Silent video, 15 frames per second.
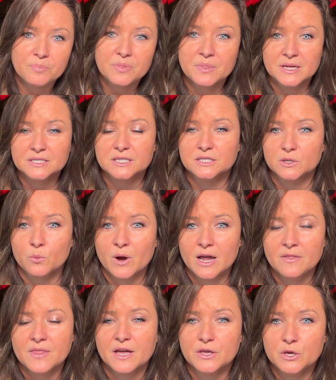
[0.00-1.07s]
this is a
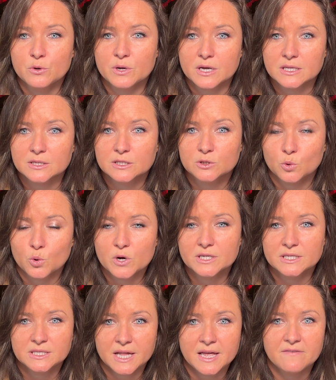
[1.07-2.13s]
way that you can store it,
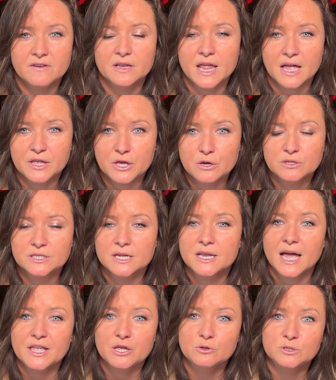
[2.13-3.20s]
save it, and use it,
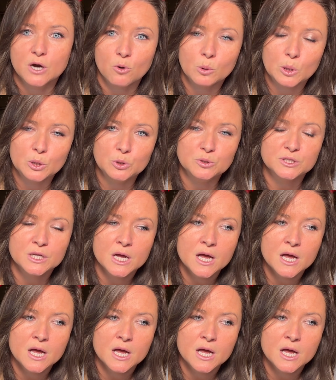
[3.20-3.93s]
and you don't lose